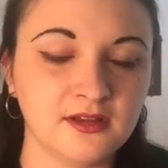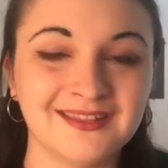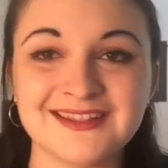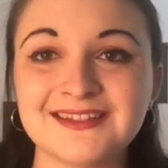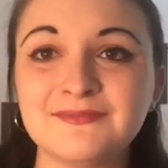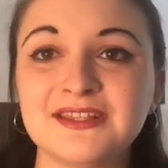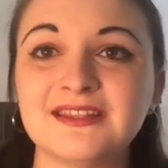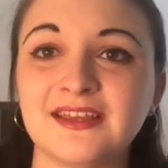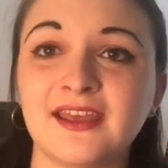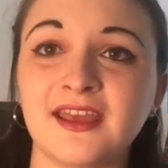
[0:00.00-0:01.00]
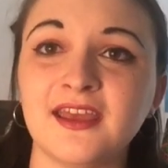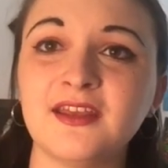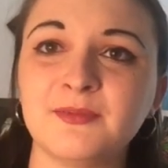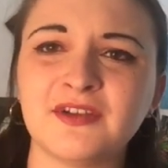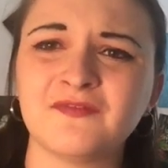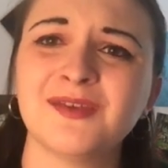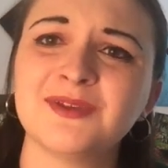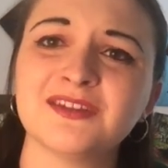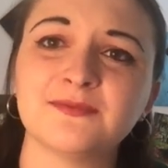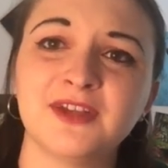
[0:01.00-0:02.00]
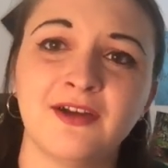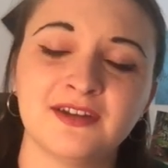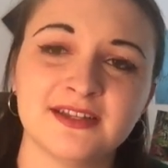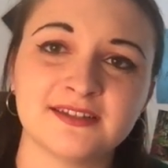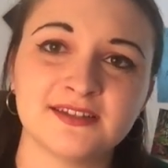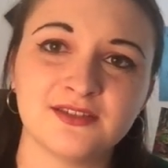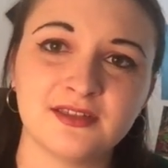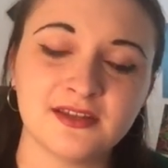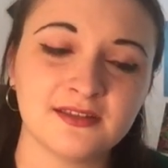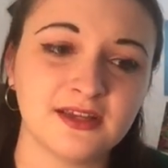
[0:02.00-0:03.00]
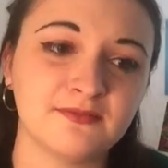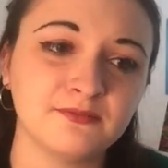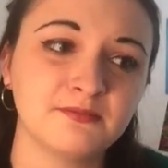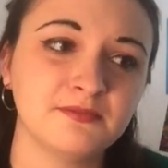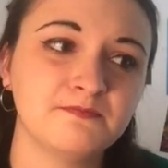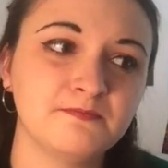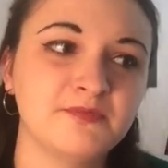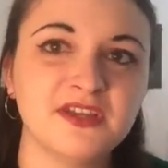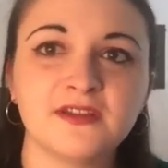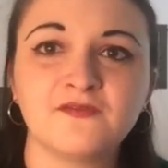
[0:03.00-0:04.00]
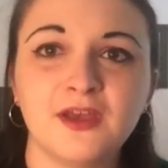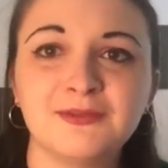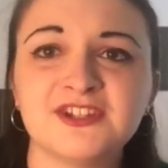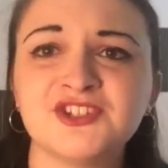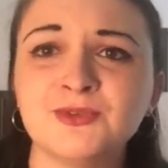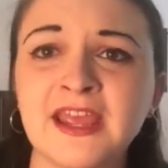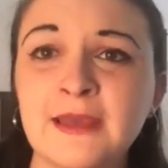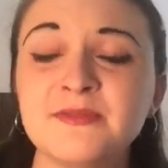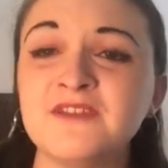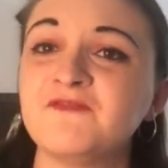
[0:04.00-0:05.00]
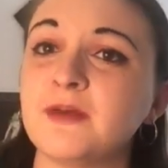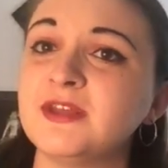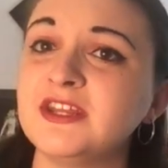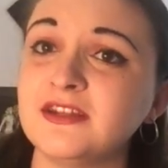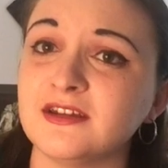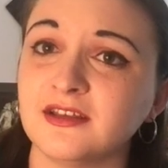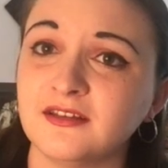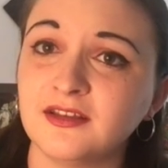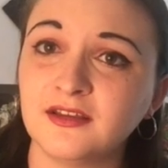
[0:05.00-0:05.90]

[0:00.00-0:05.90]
And that's the main thing I hate about feminism nowadays, is you think that being a feminist, you can't be feminine.